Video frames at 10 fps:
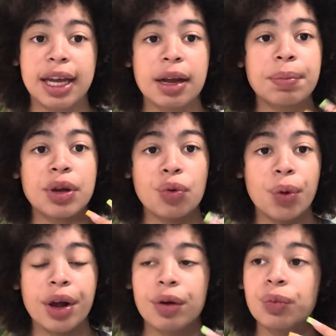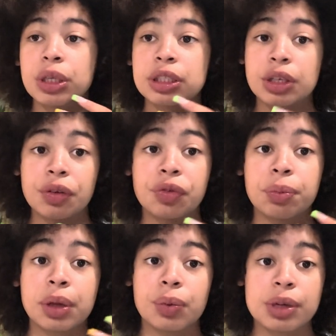I can be aware of what's good for
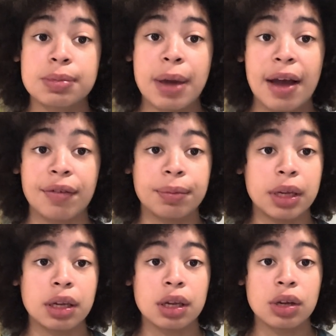me, what's bad for me.